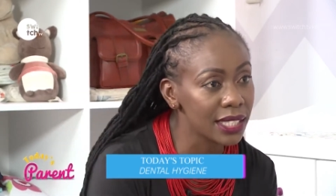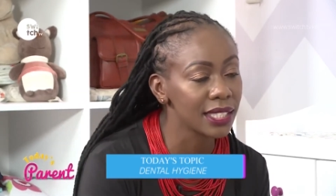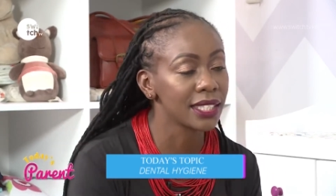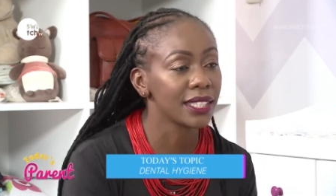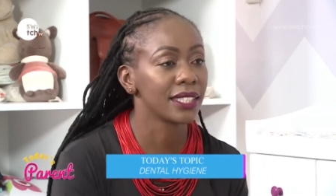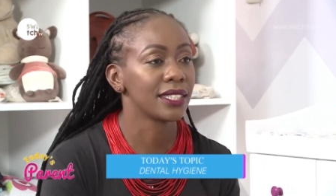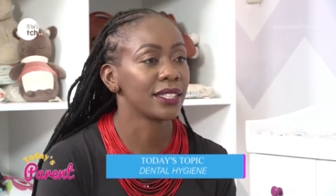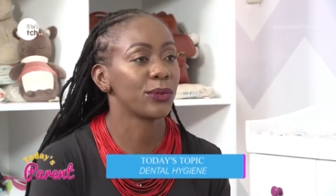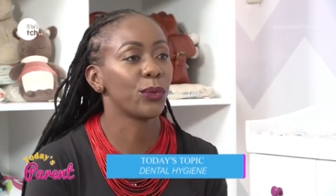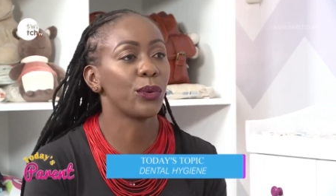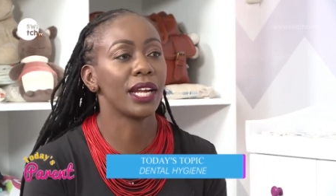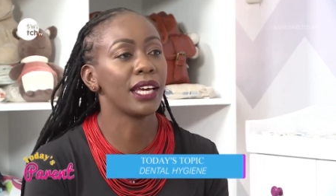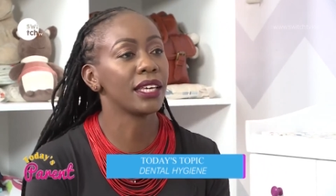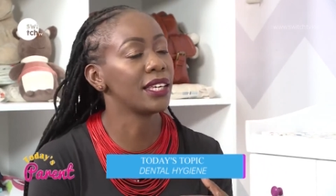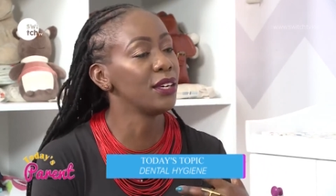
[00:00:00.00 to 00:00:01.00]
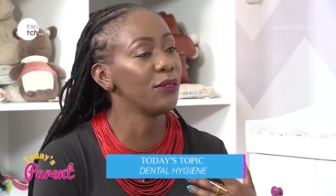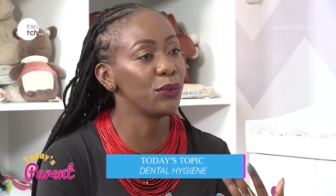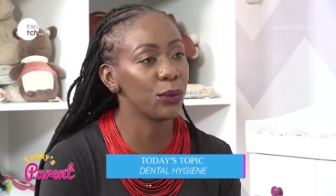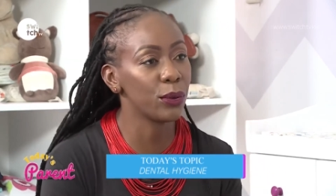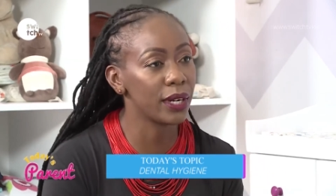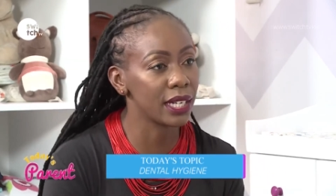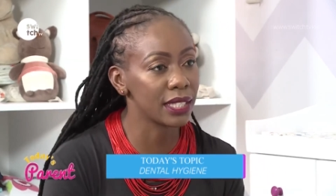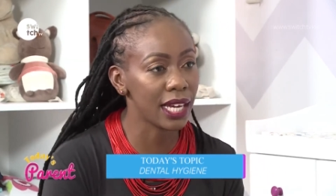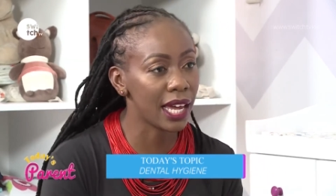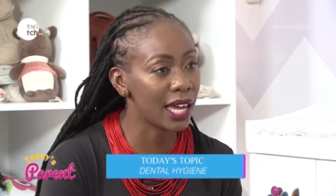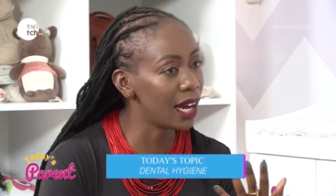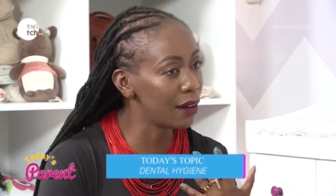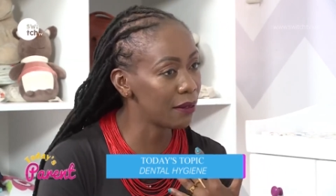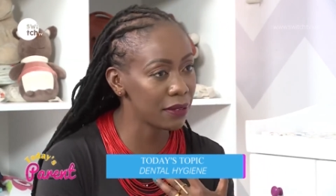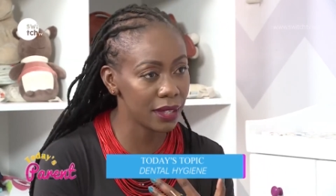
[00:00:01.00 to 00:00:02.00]
Mm -hmm. When I give yogurt, I
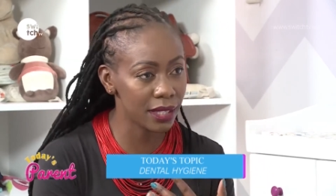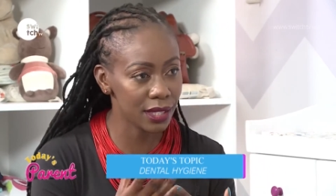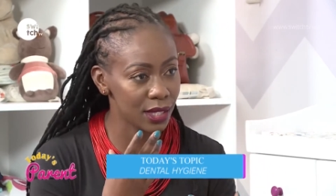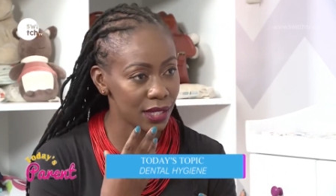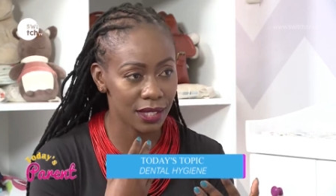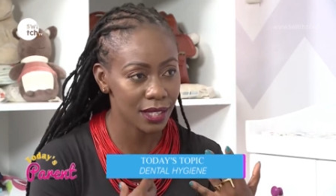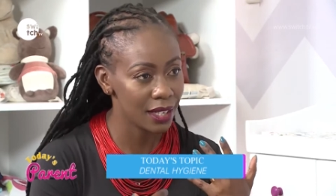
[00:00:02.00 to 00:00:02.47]
have this